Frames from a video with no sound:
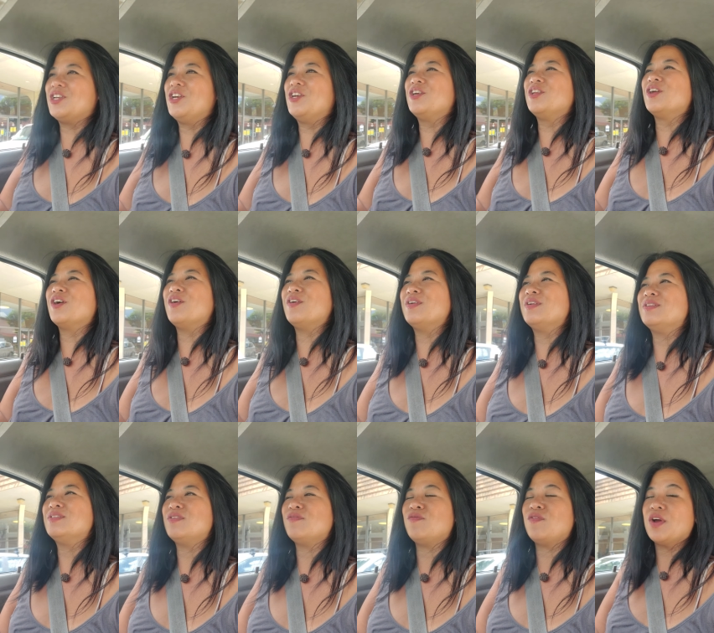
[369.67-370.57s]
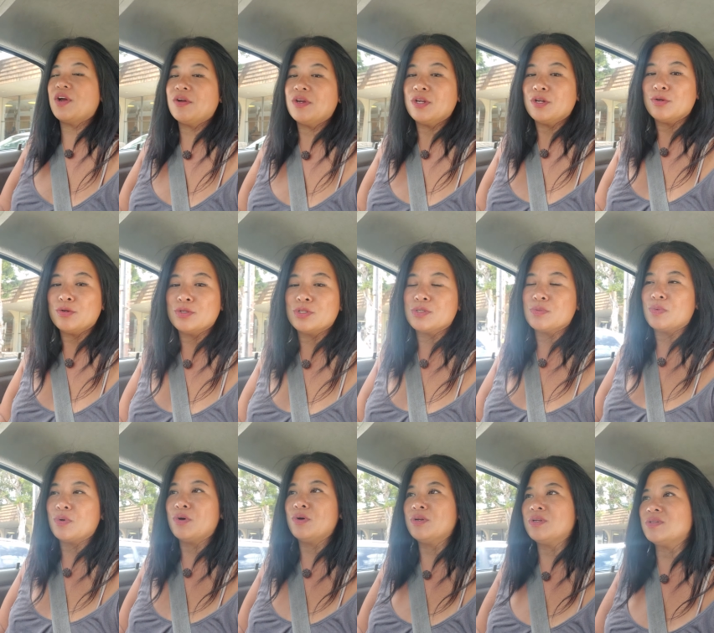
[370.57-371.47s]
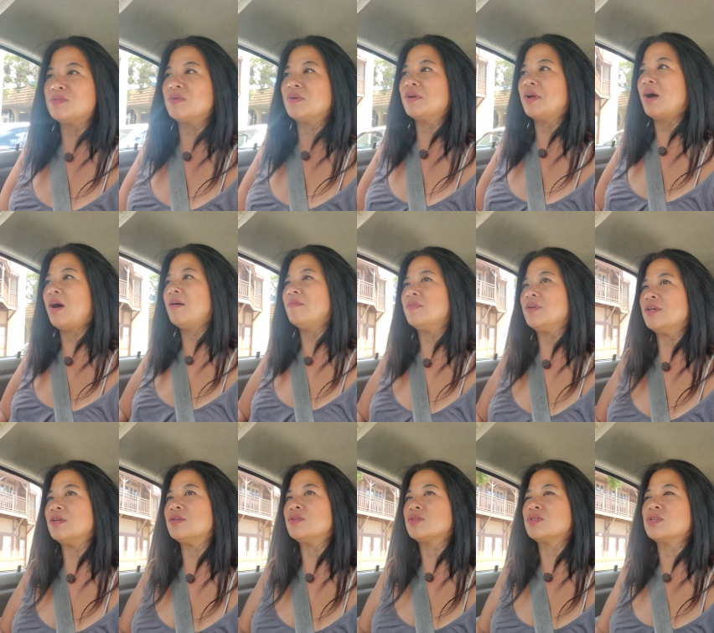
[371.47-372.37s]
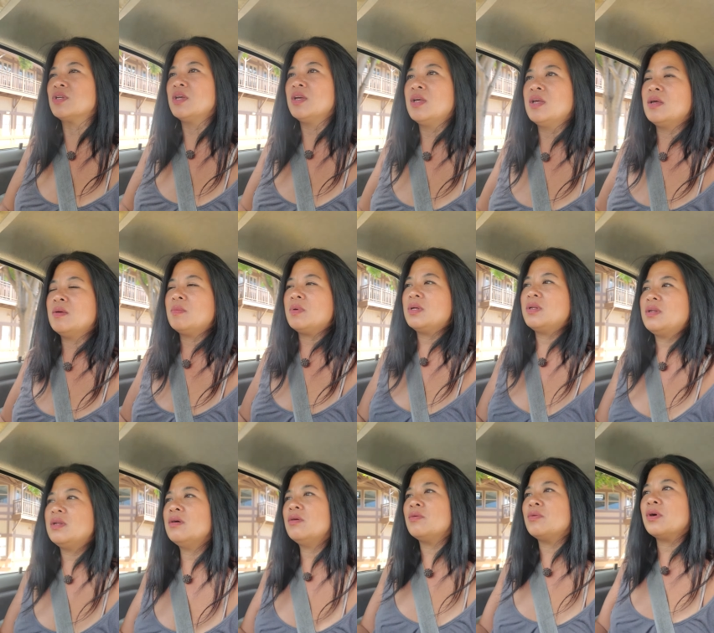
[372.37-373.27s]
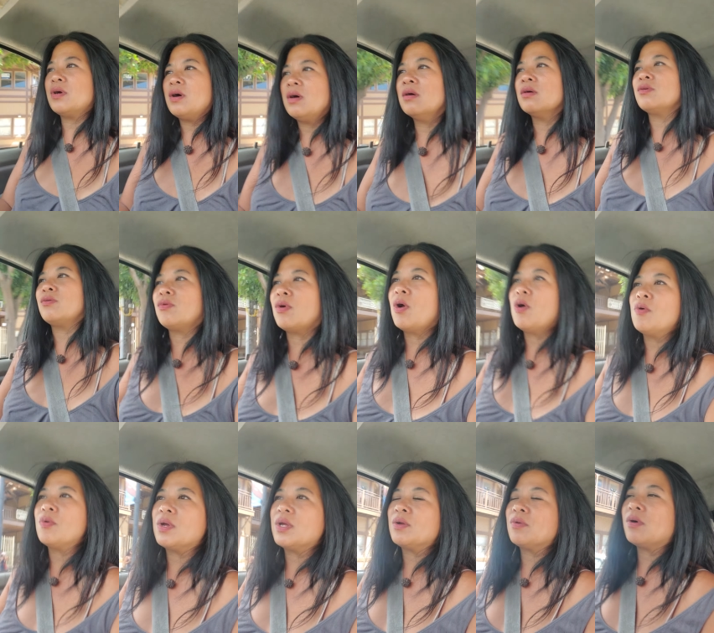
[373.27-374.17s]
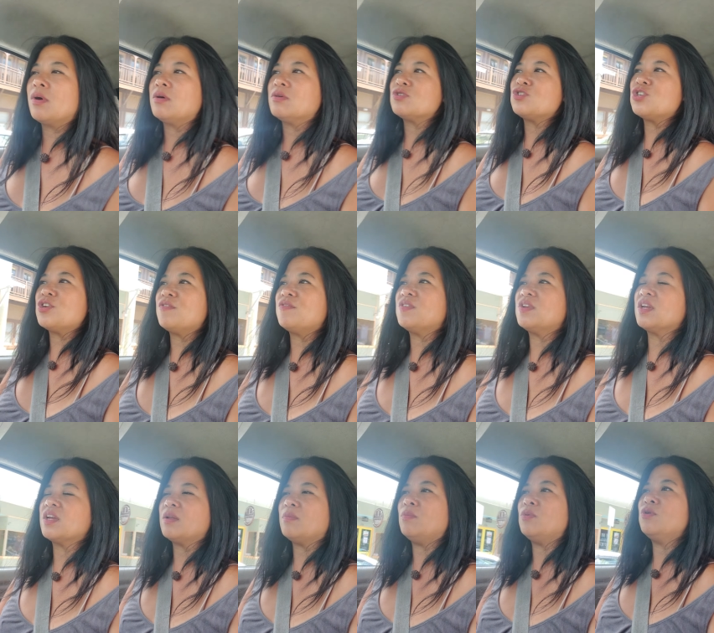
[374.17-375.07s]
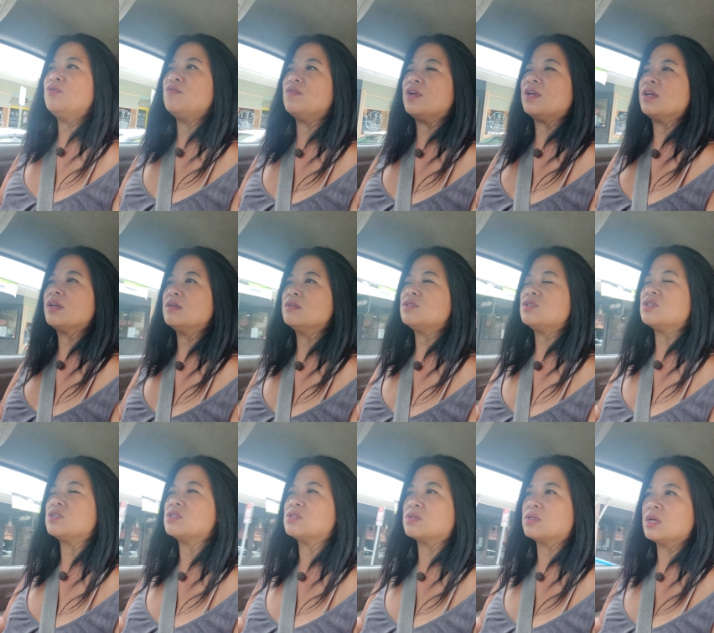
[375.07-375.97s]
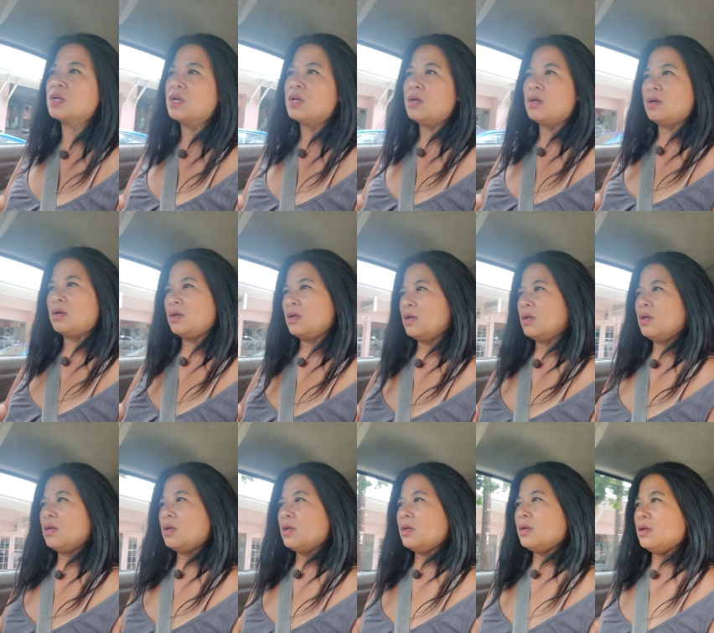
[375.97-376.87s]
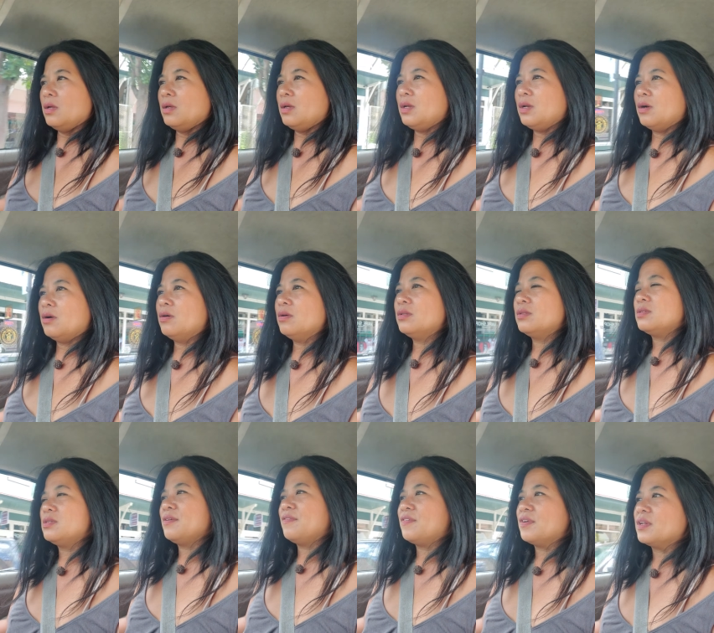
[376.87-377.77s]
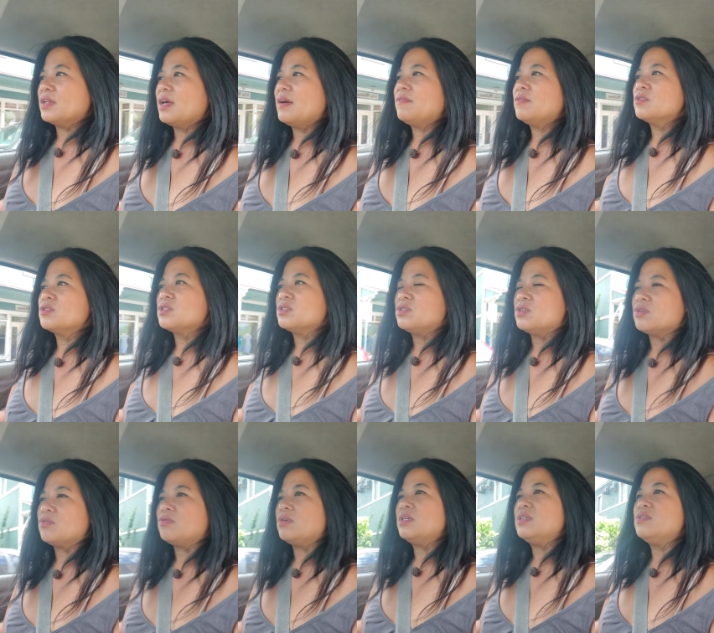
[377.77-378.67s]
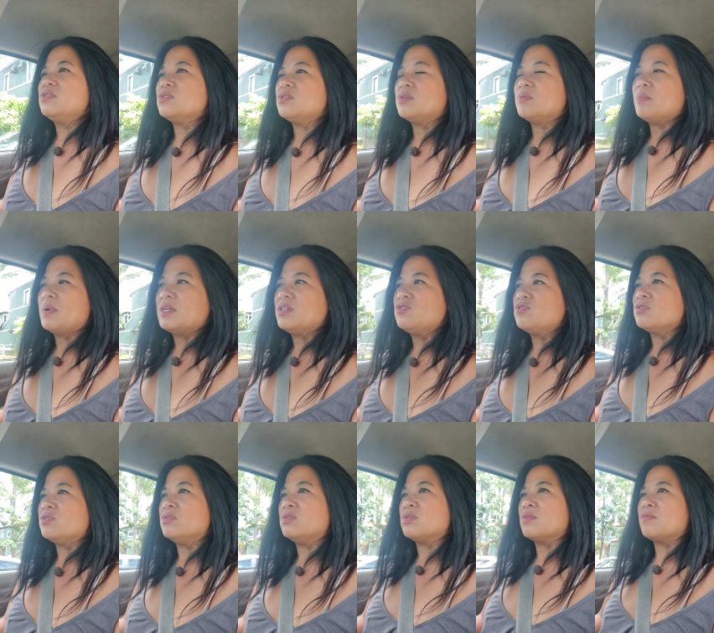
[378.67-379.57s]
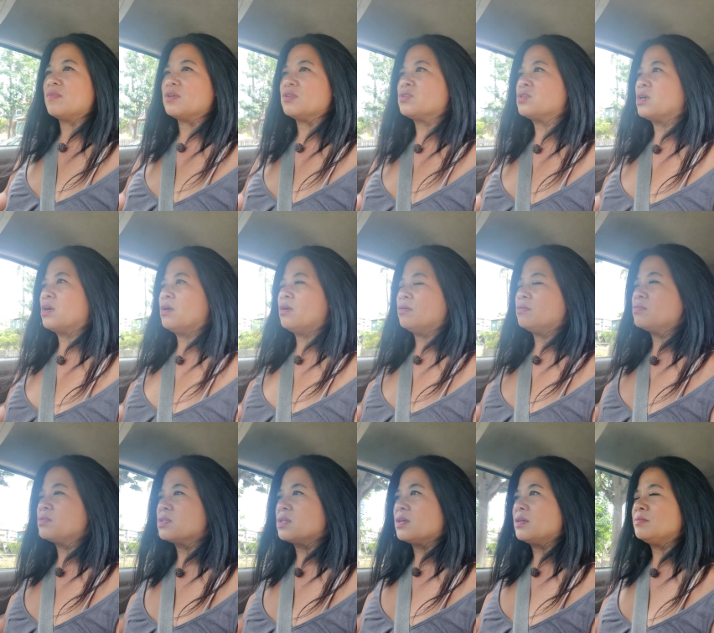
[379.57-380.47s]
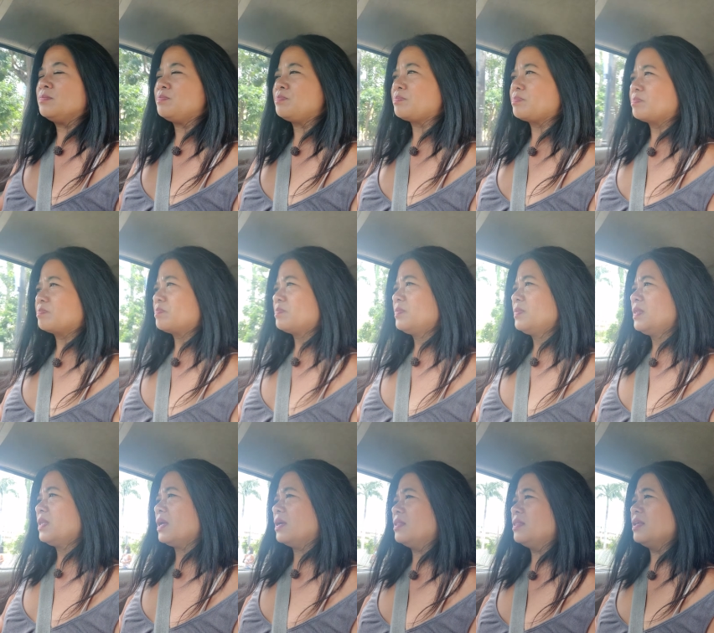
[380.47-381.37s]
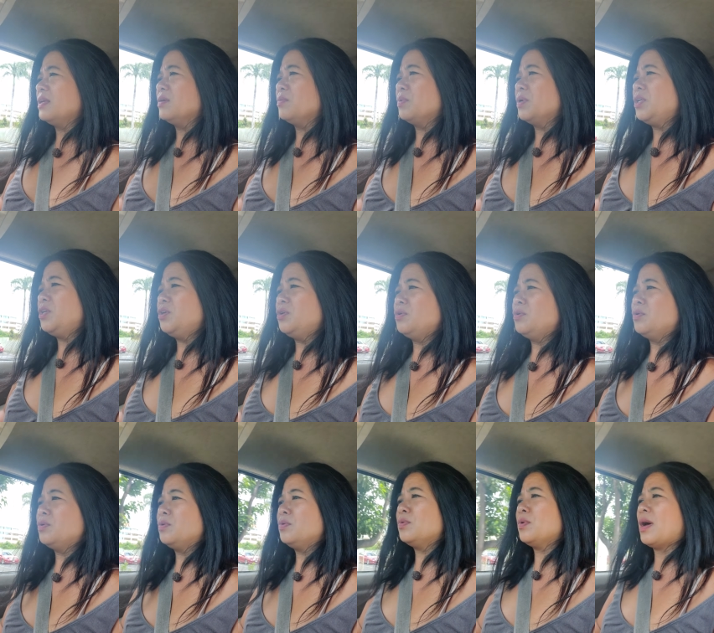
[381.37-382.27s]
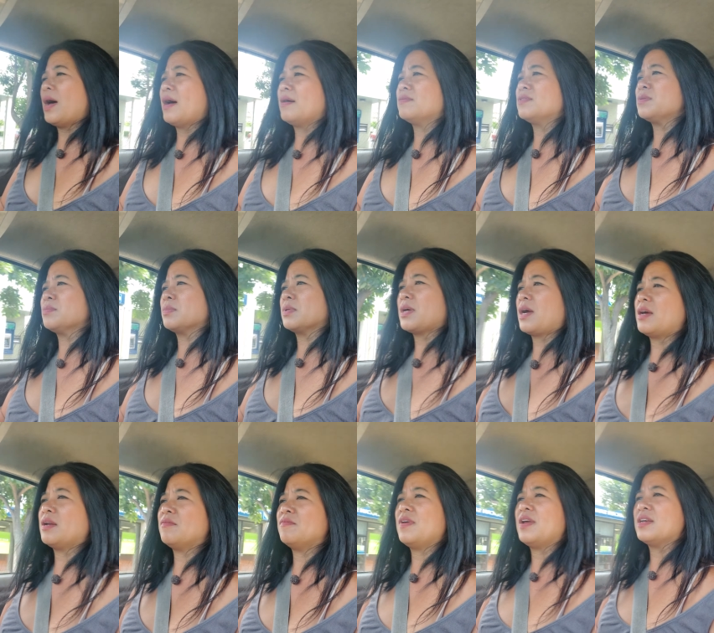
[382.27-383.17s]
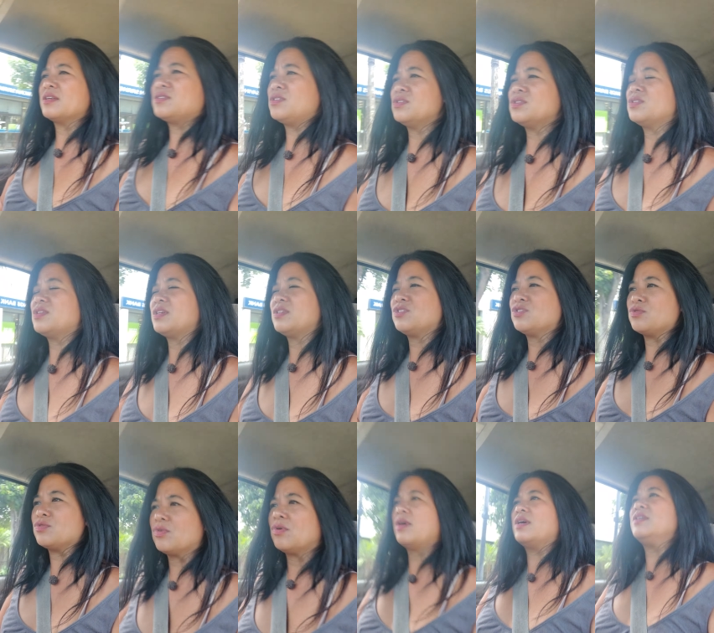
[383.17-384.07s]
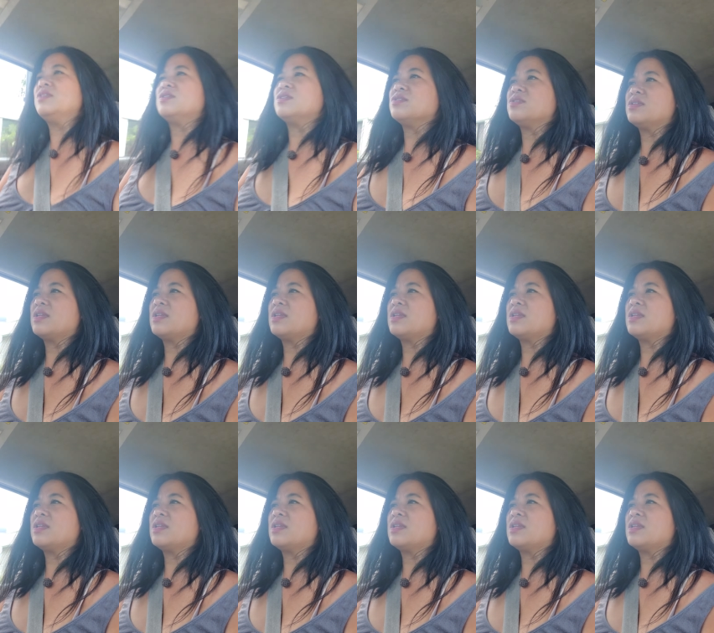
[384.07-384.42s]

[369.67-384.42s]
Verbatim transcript: you know, and it's very noticeable and it's very obvious. But no, we're all growing, we're all shifting and moving. It's just you know, at different levels and degrees and dimensions of ourselves. And I think when you have some kind of existential crisis,